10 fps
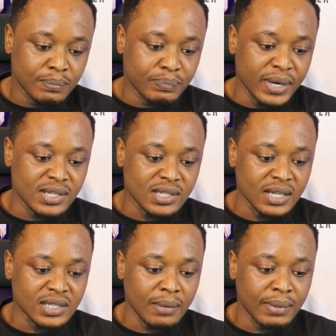Press the
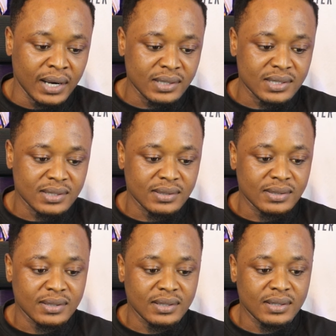center backs.
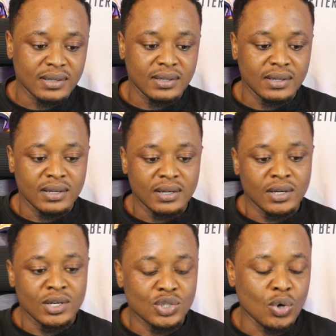
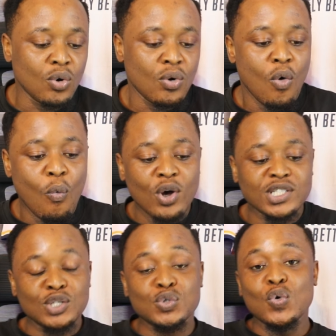So once
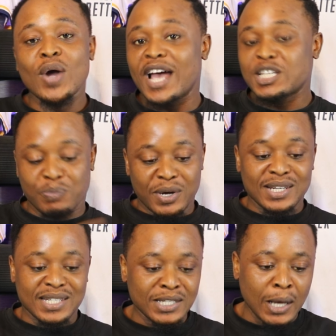these two guys press the
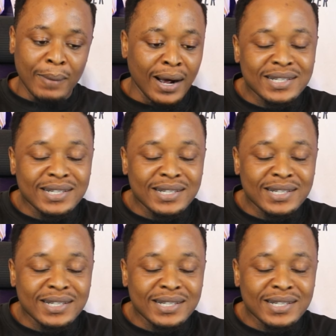center back,